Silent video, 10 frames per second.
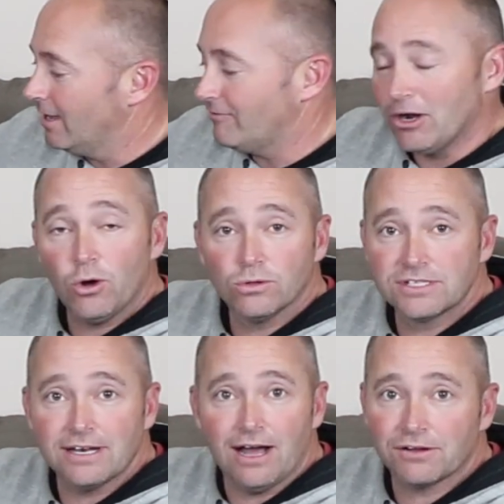If it
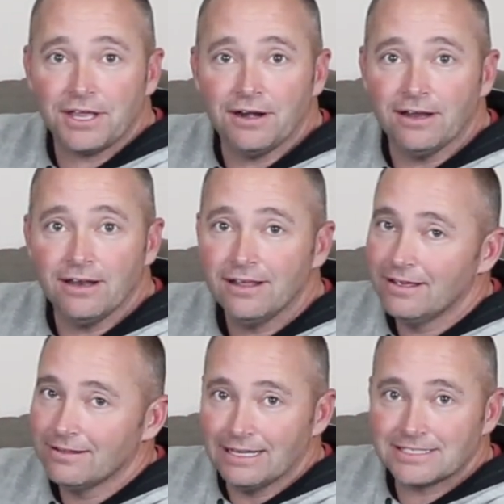holds it, I'll carry it.
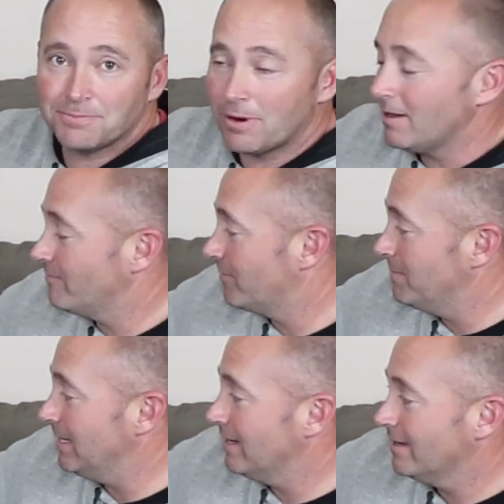That's a problem
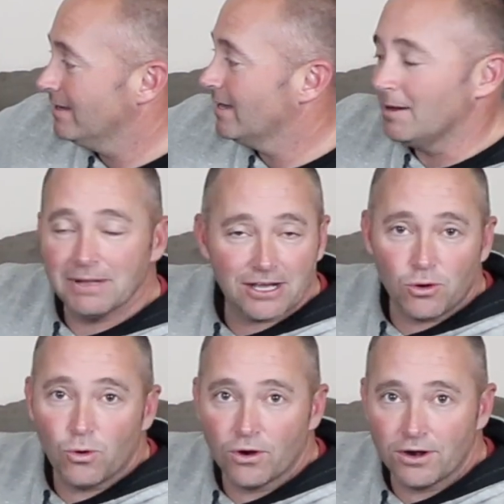for me. I'm like
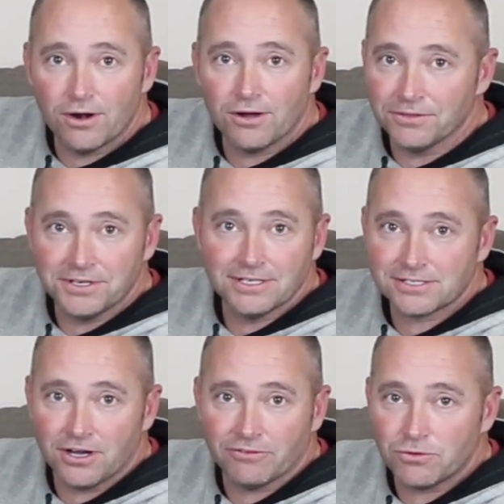a hoarder on the
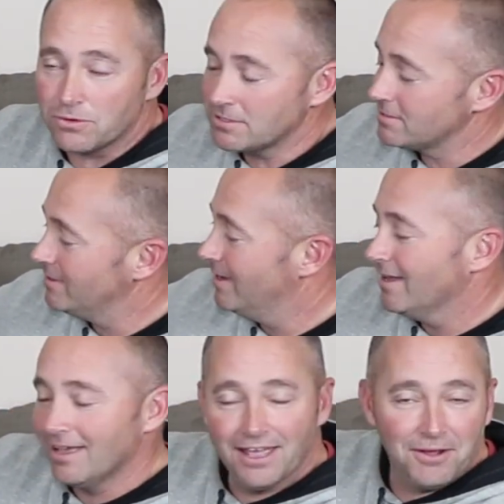disc golf course.
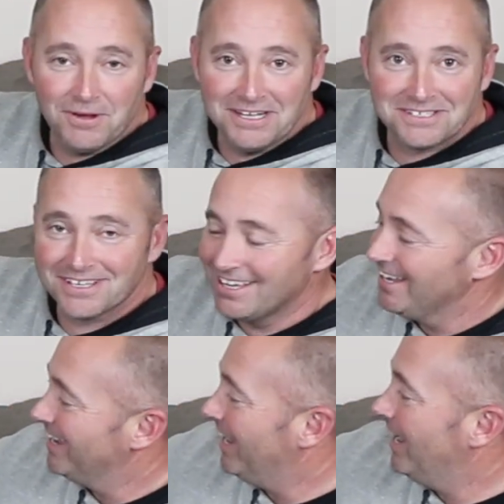Anyways,
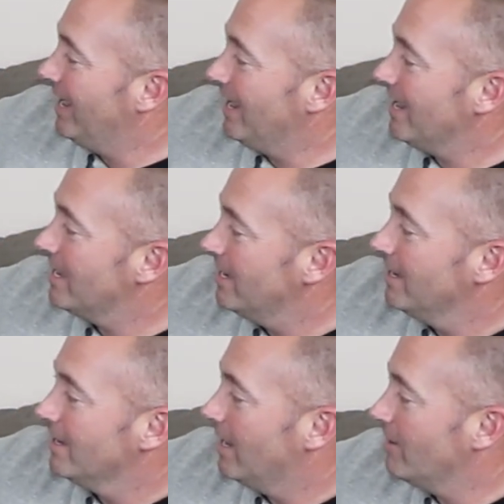I've
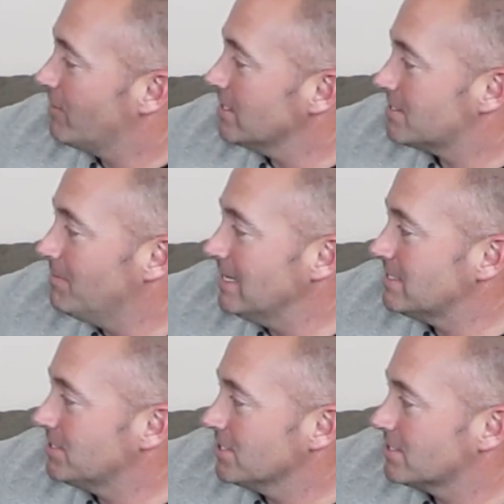
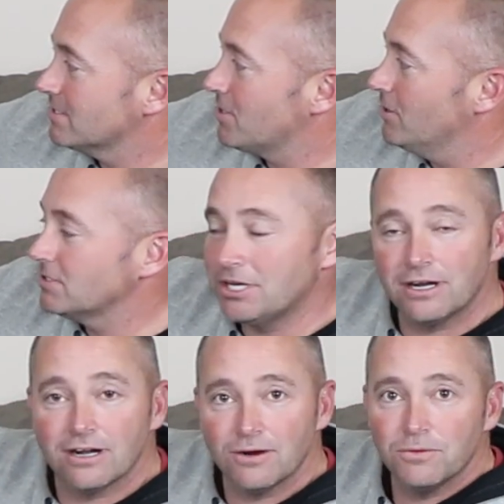customized it just as Coach
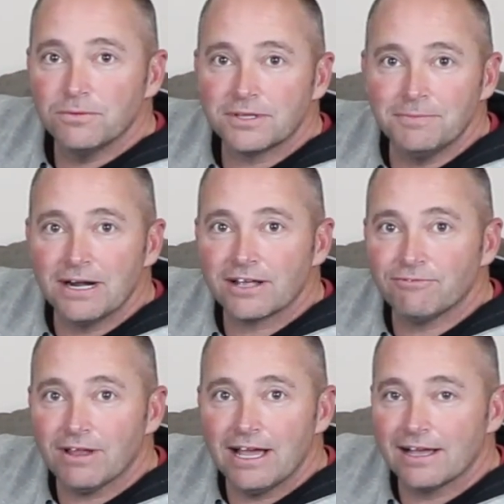here with the
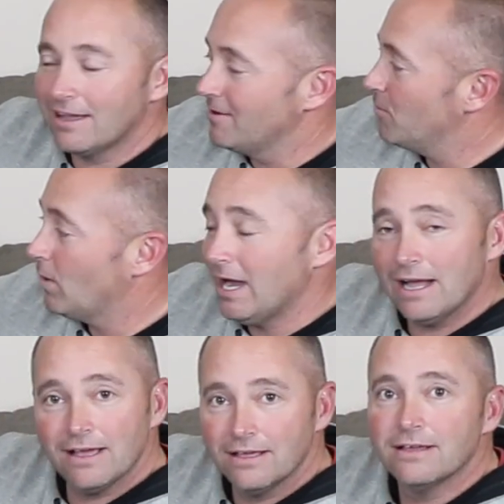American flag.
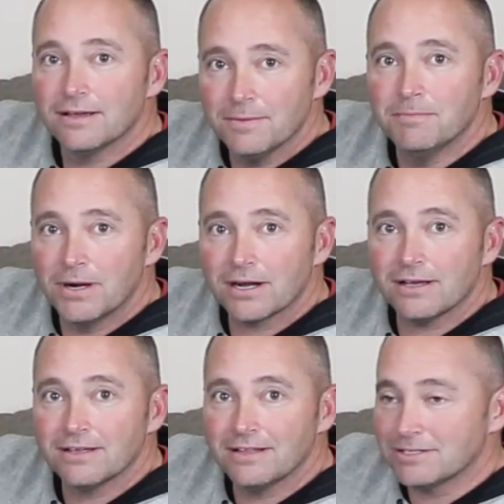Why?
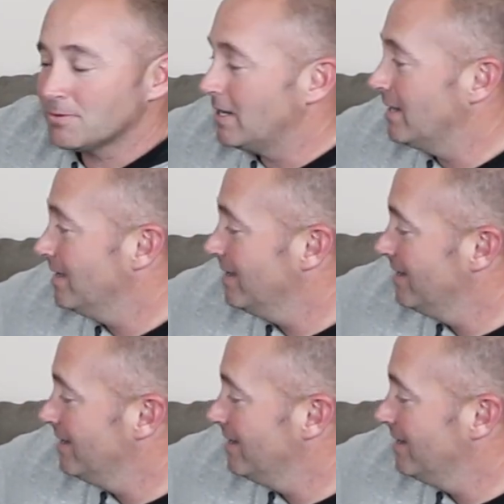America. That's why.